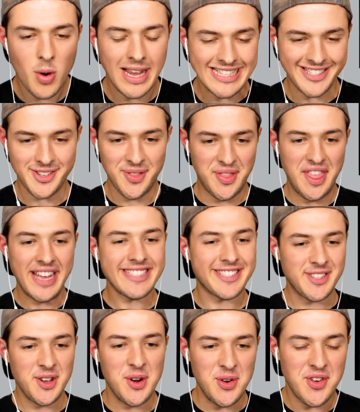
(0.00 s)
Okay, so
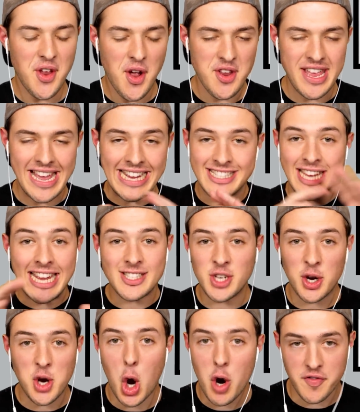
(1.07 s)
this dude, he
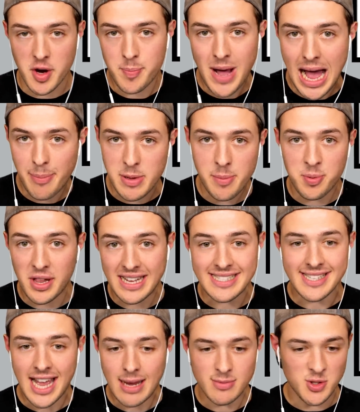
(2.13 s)
took over Poppy
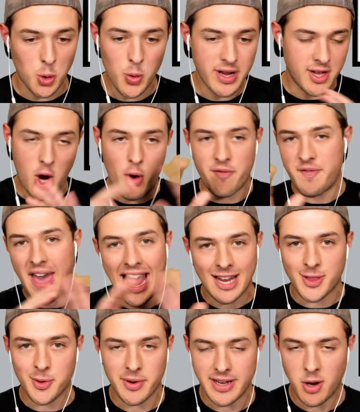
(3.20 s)
Playtime Toy Co.
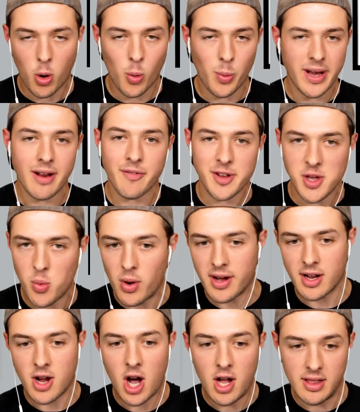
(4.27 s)
Factory, or whatever you
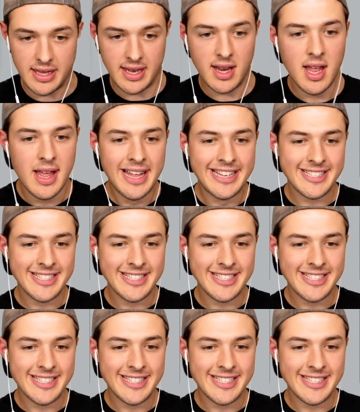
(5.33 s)
want to call it.